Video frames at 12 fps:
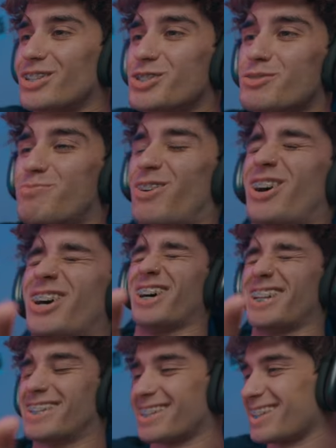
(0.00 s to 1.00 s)

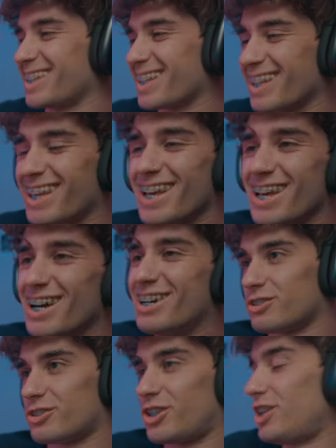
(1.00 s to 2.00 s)
spot.
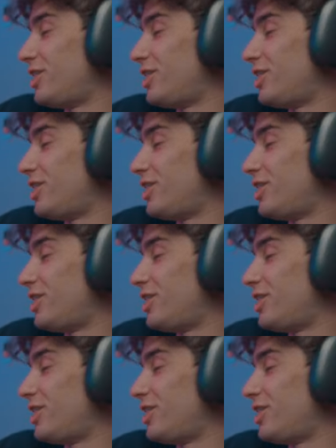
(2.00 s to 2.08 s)
she